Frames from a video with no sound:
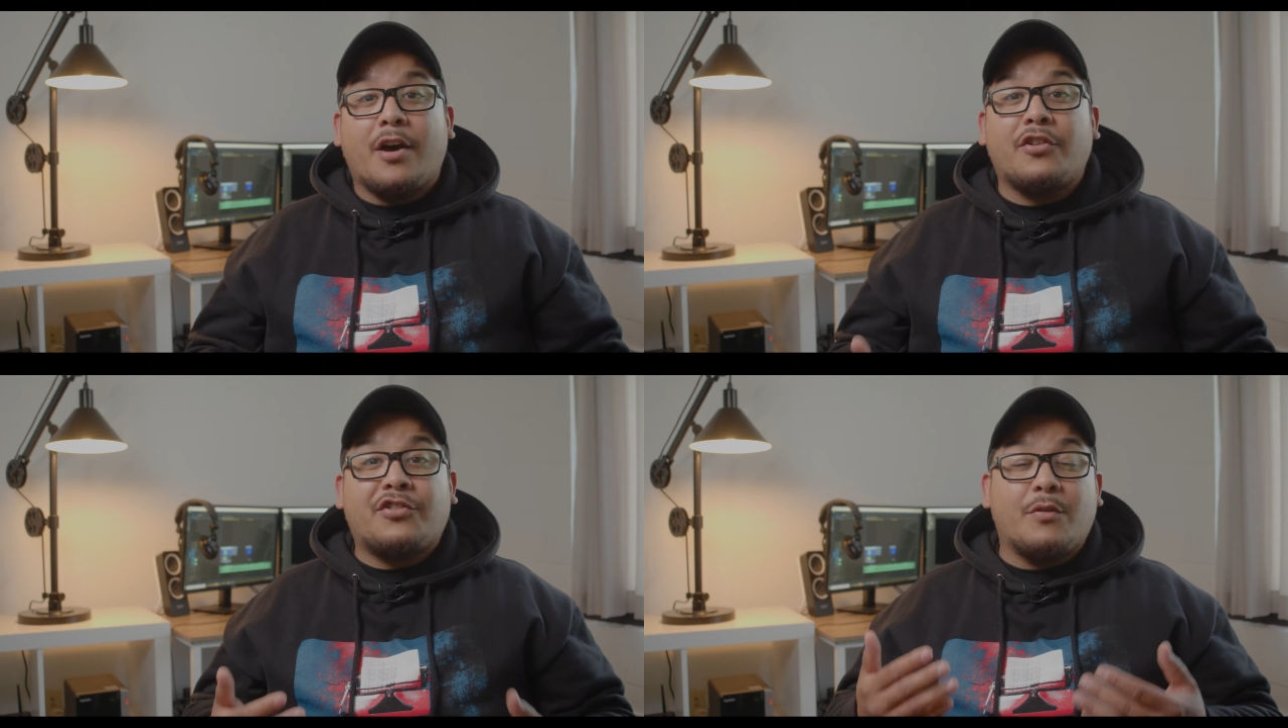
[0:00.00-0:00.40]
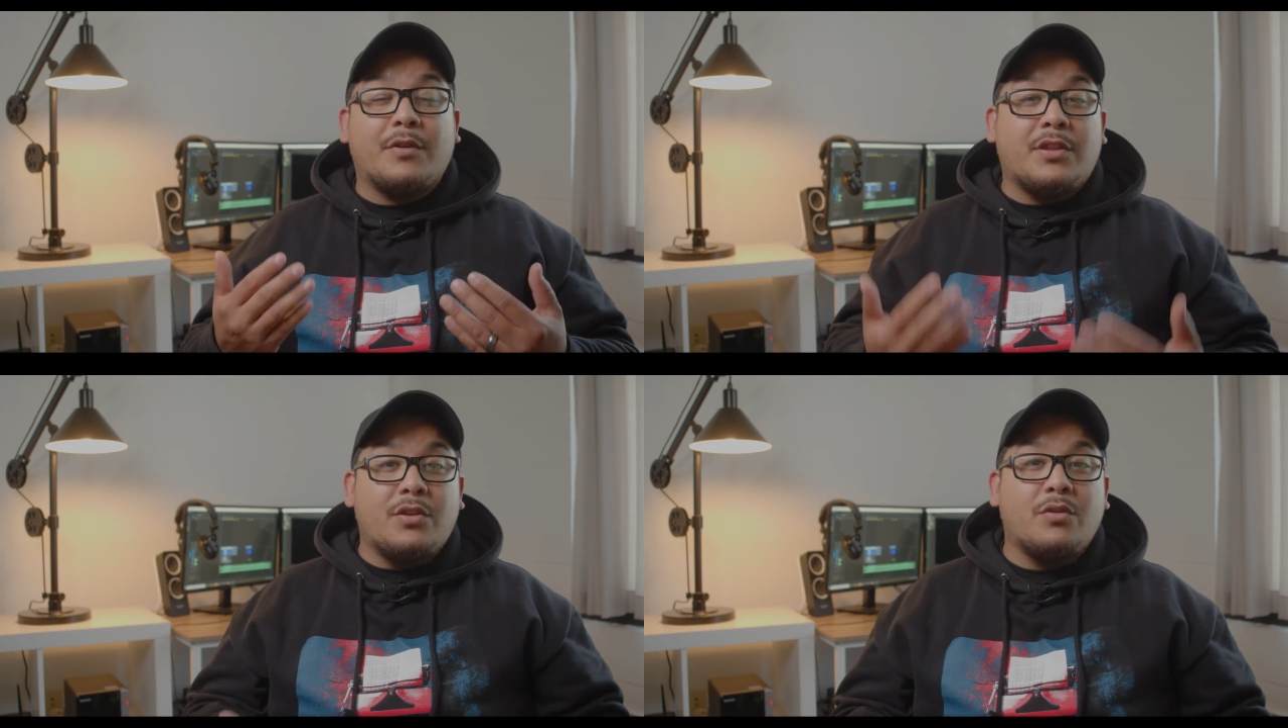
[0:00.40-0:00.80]
I'll share
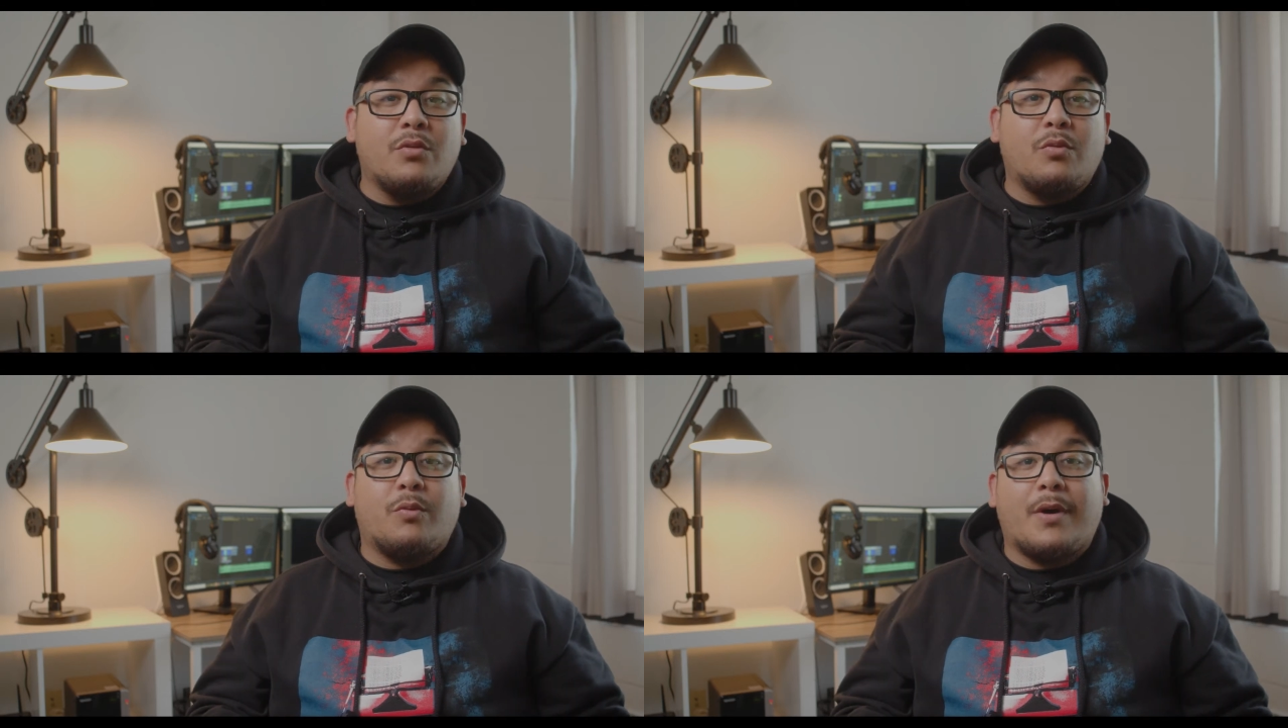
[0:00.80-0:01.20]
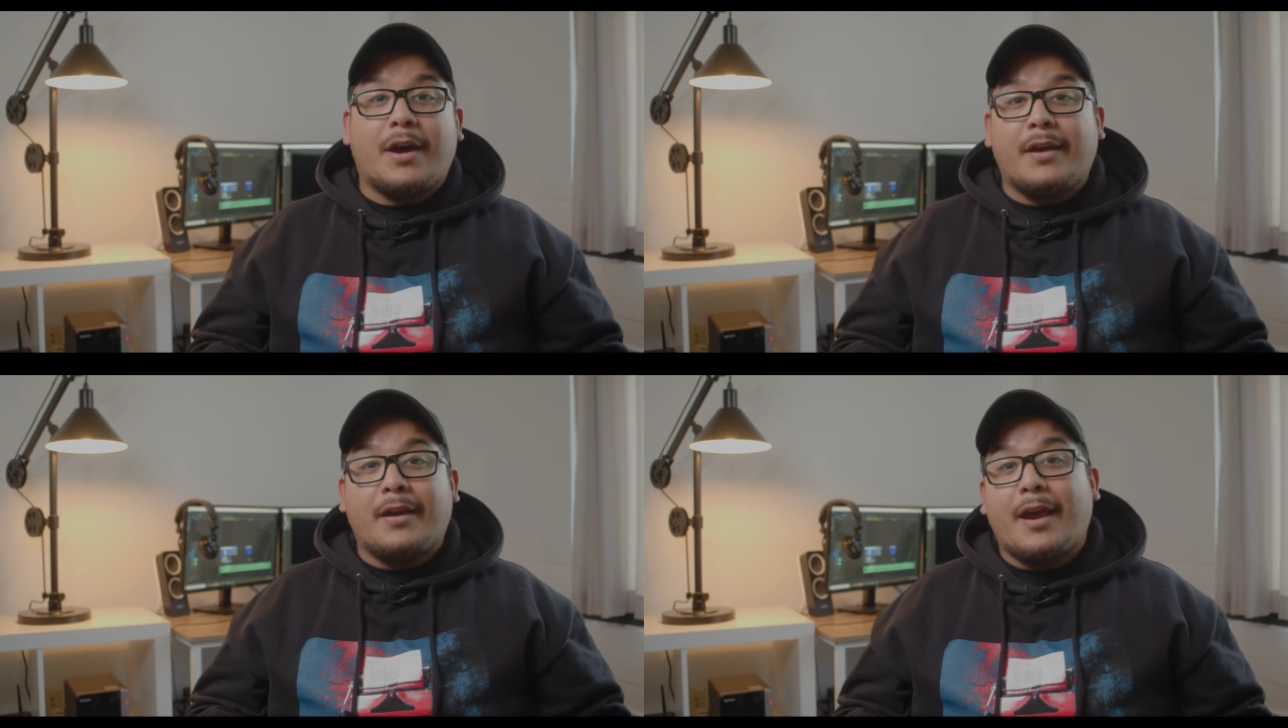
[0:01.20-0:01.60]
with you
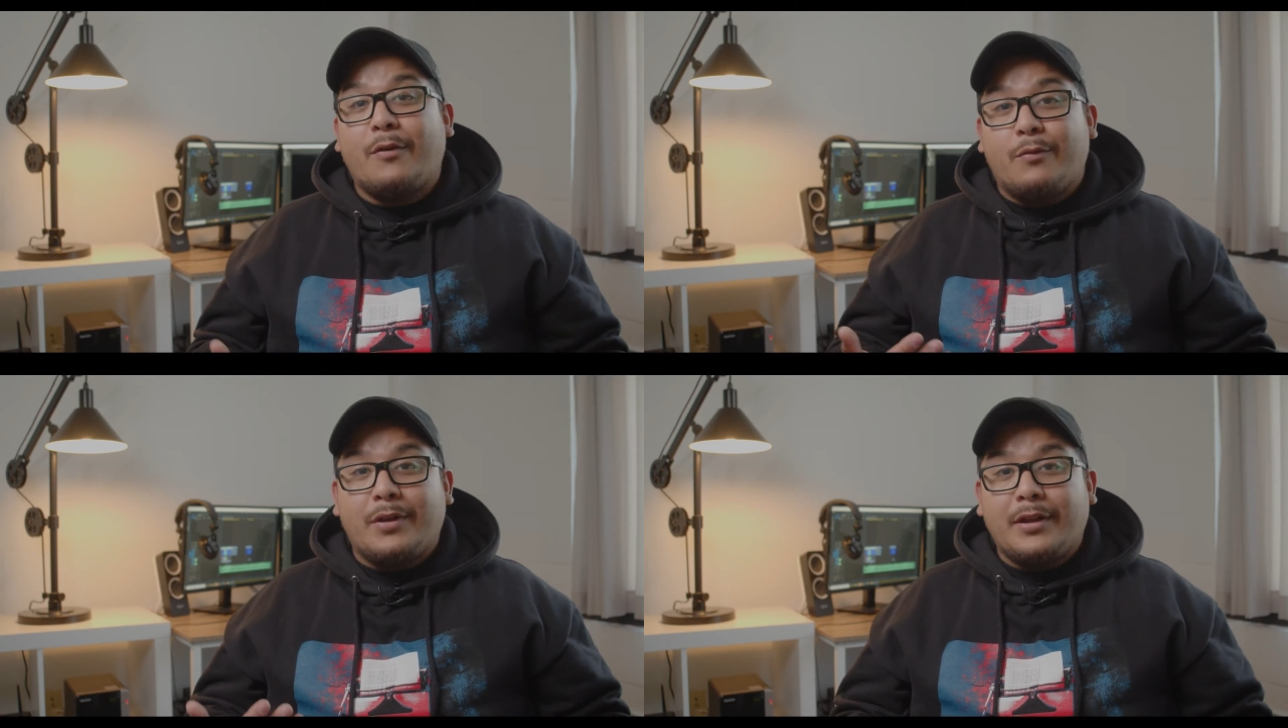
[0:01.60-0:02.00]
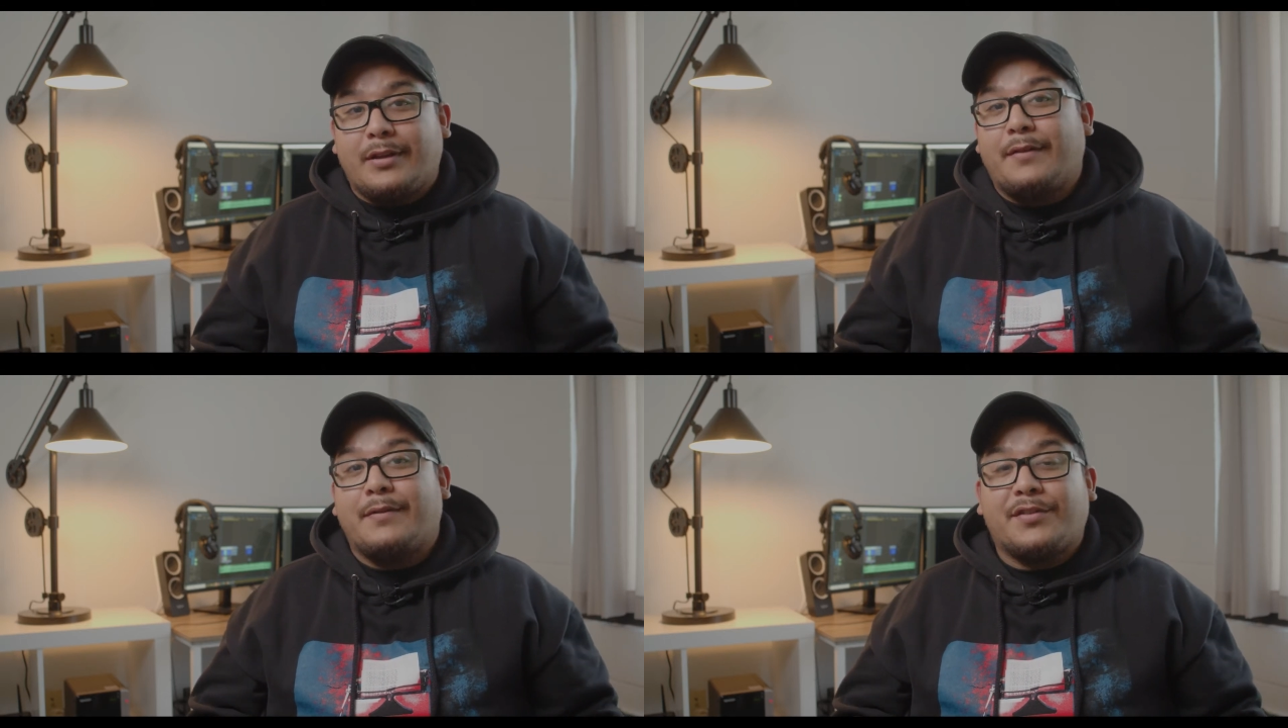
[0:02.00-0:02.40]
why I really
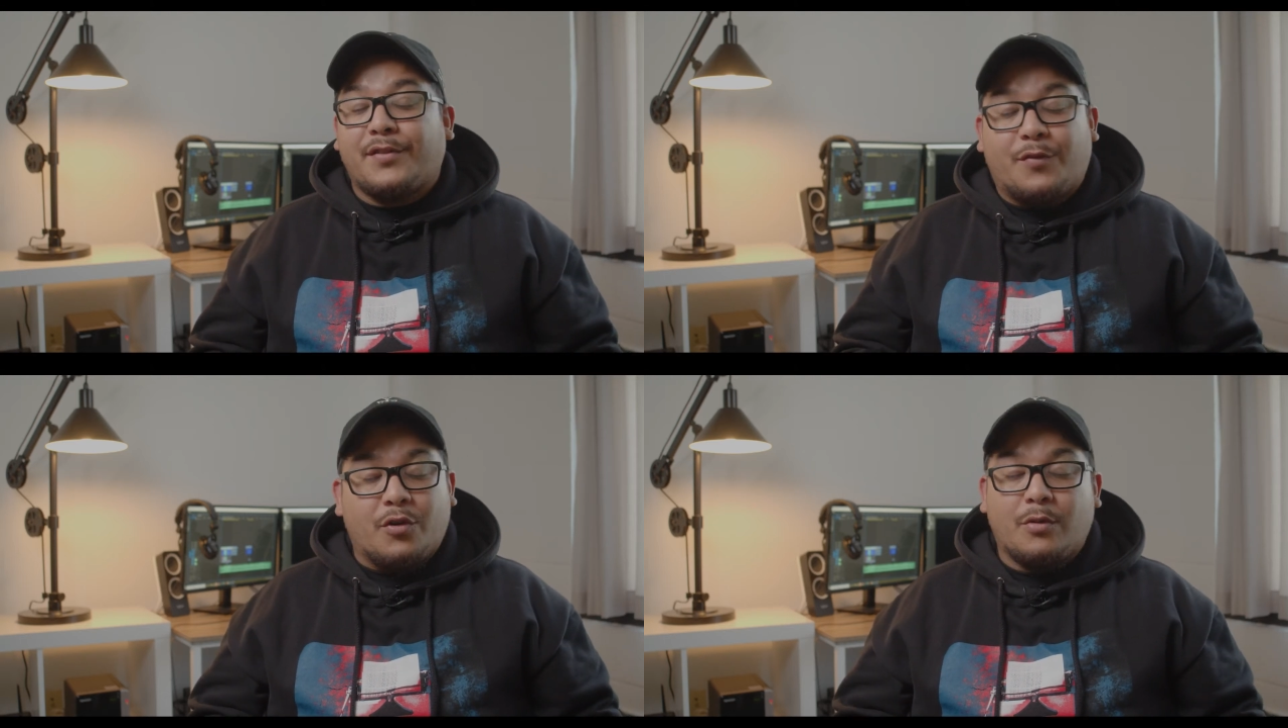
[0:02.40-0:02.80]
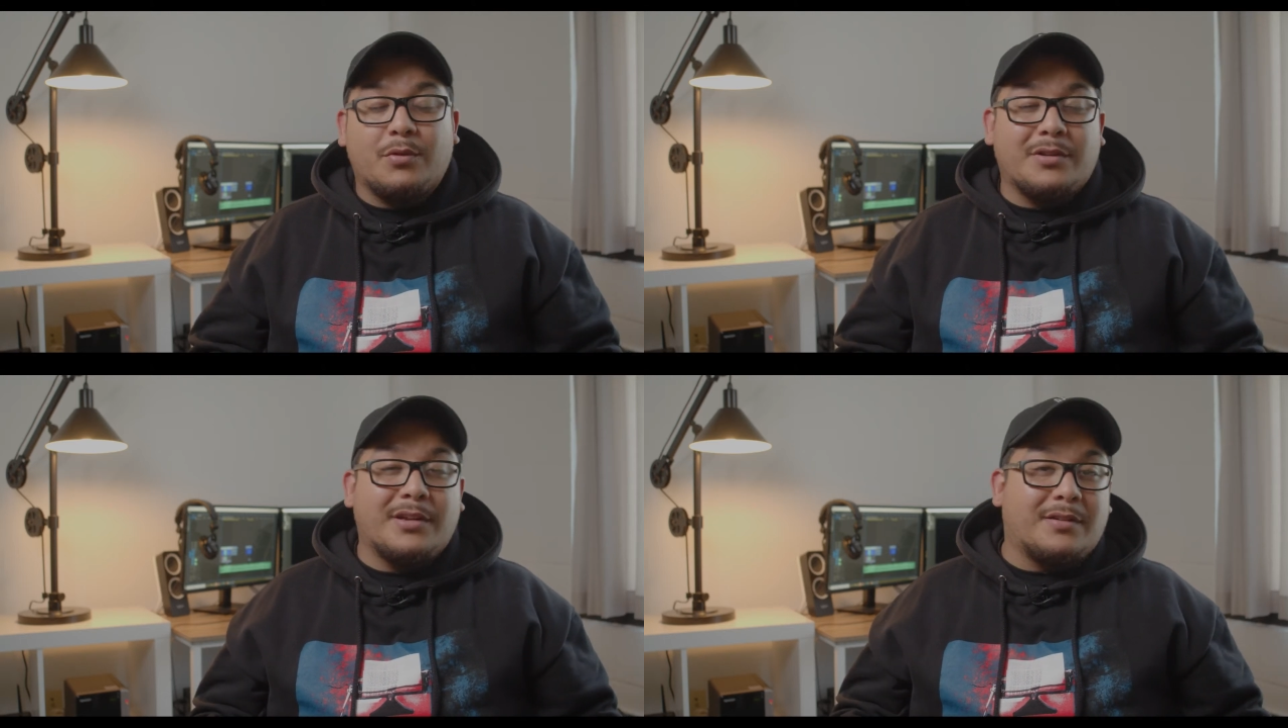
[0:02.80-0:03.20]
love this
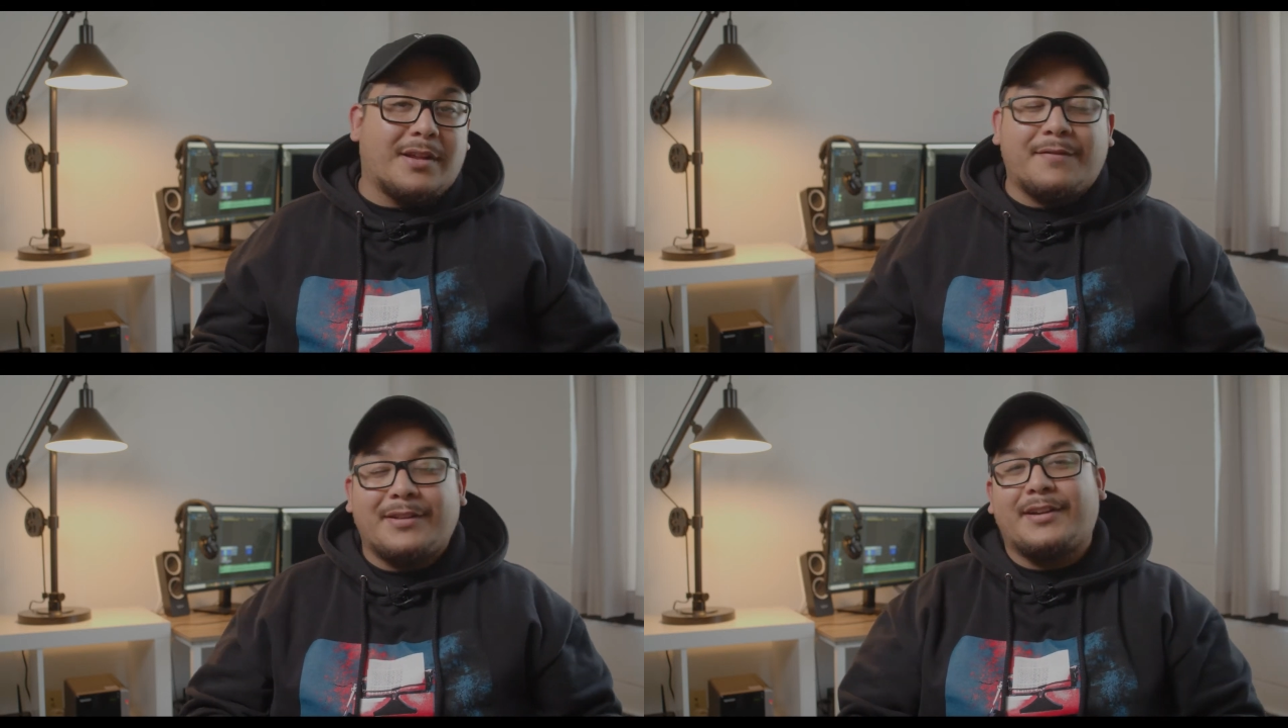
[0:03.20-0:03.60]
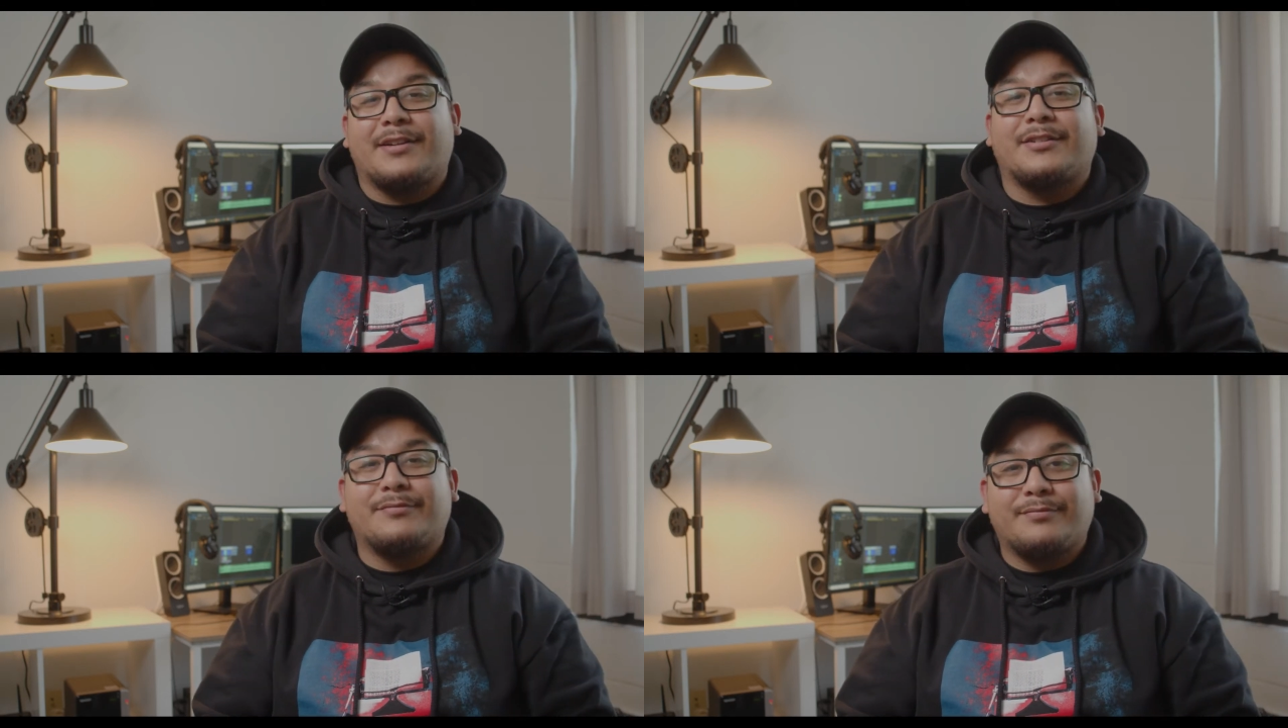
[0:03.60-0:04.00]
affordable little
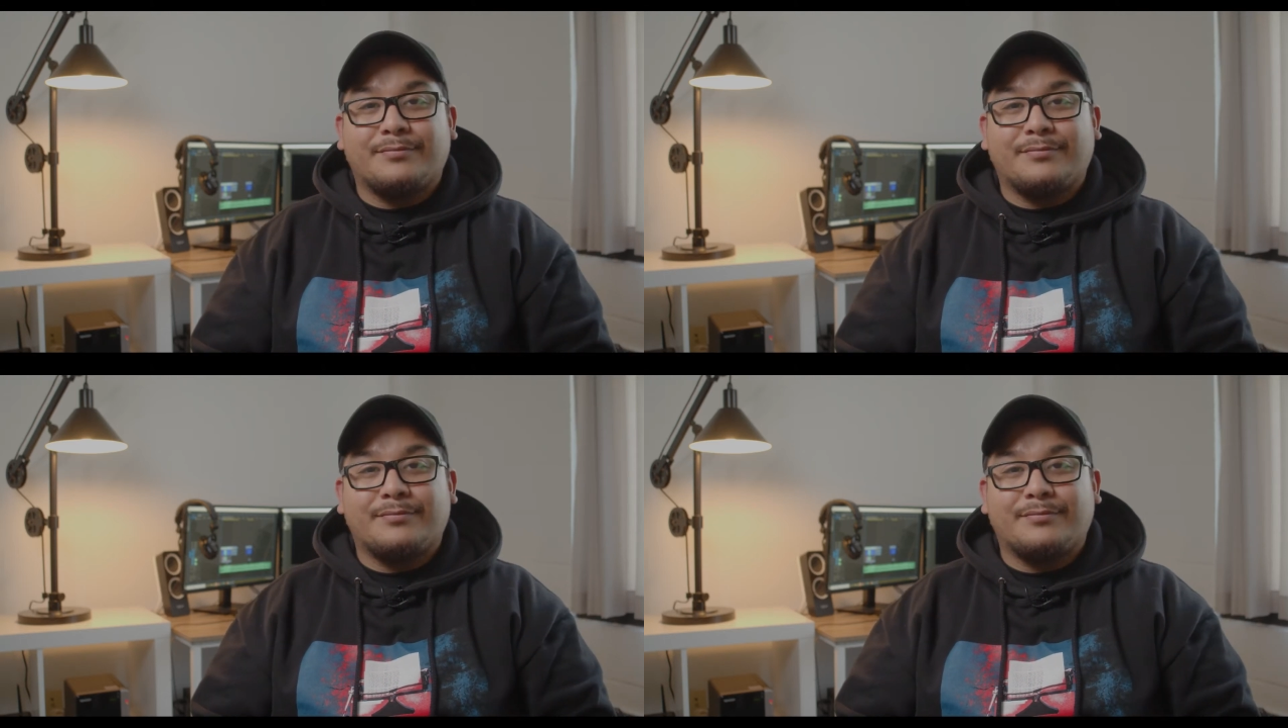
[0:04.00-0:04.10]
lavalier.